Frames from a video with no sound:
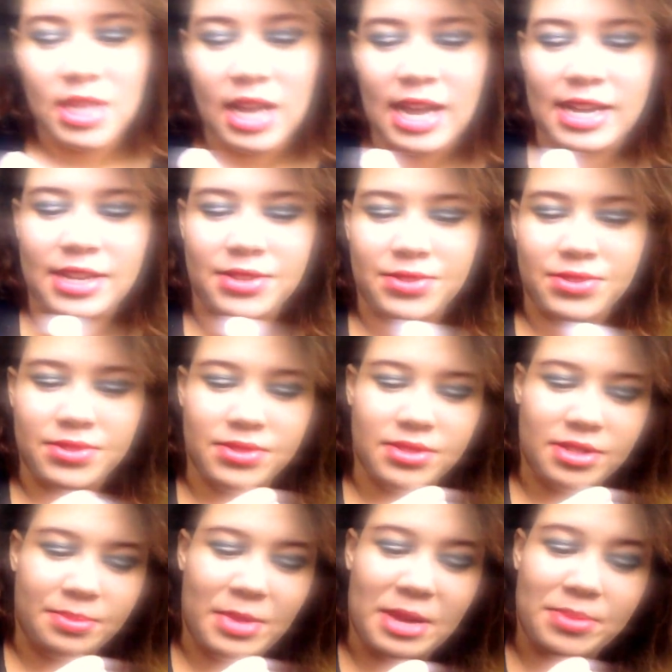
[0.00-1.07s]
I
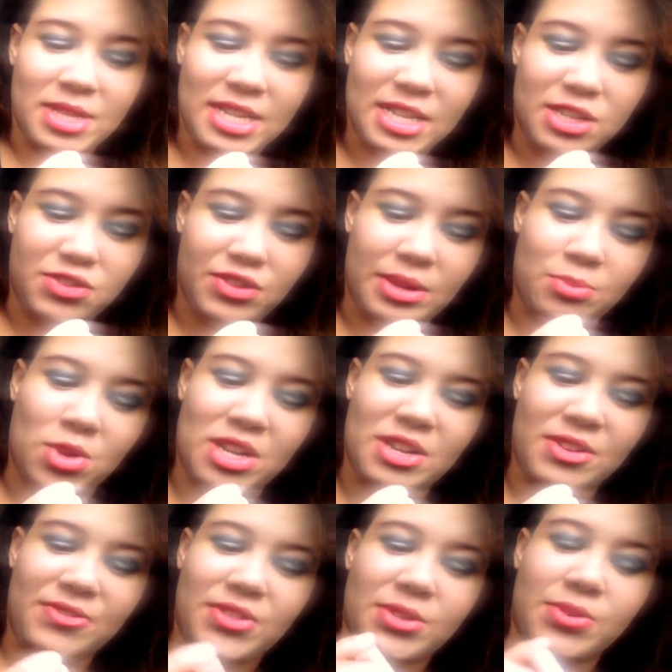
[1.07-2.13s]
used Maybelline Dream
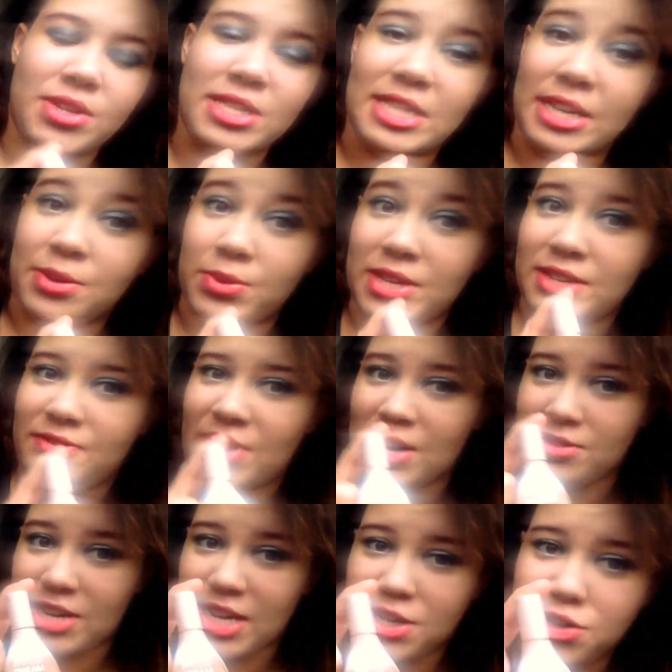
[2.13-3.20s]
Wonder Fluid Liquid
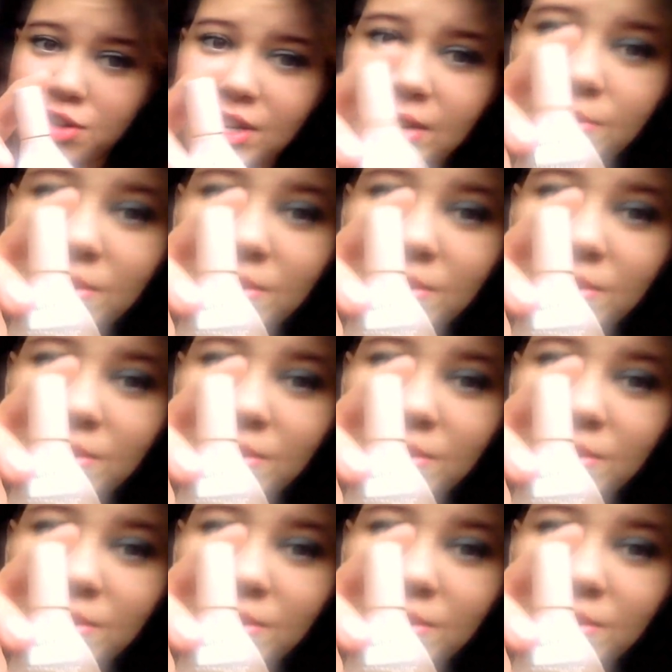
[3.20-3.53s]
Foundation,